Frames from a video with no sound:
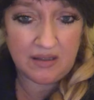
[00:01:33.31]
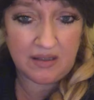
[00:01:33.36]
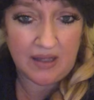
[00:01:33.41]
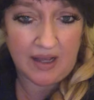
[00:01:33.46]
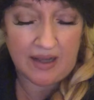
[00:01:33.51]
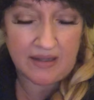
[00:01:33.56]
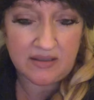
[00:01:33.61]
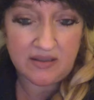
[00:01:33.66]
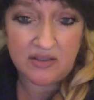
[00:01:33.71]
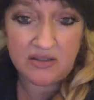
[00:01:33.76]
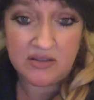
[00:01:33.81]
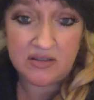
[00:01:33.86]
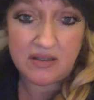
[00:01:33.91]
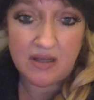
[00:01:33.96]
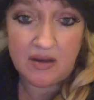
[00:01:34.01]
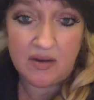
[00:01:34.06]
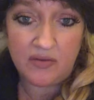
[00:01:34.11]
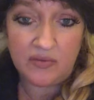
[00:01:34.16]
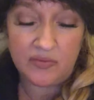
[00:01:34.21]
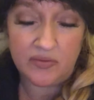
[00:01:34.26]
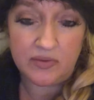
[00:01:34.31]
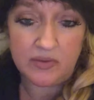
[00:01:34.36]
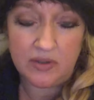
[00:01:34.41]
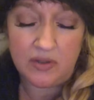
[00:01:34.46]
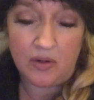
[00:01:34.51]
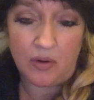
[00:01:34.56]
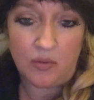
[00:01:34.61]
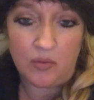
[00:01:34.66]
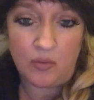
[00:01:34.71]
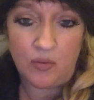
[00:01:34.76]
Ask yourself,
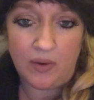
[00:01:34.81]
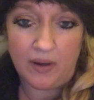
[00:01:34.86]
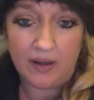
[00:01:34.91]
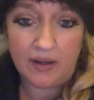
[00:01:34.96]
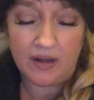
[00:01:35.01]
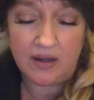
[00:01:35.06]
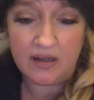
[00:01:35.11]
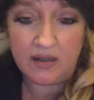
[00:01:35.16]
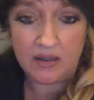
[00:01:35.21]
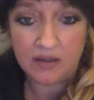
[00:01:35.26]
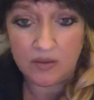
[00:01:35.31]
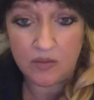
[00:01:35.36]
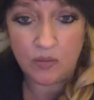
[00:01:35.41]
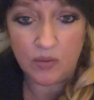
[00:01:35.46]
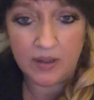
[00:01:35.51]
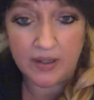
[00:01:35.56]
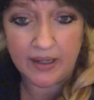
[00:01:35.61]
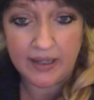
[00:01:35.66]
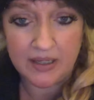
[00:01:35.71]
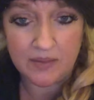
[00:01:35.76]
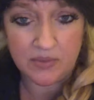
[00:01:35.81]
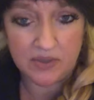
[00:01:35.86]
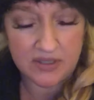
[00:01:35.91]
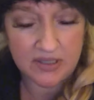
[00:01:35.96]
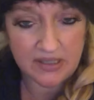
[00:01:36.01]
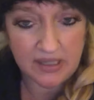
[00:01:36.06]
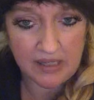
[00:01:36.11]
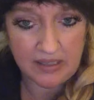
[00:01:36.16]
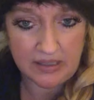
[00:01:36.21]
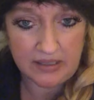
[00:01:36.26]
what kind of
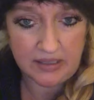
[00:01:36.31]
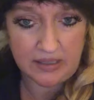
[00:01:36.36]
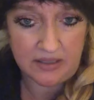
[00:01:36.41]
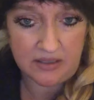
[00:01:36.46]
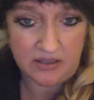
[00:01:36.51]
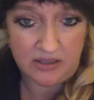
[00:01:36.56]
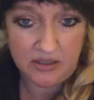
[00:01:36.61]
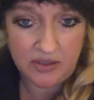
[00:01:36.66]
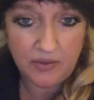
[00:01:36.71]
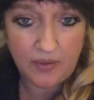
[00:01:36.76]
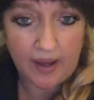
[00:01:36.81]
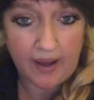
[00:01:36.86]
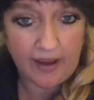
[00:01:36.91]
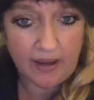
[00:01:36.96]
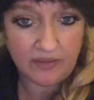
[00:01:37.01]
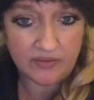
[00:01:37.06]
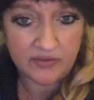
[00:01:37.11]
personality do you have?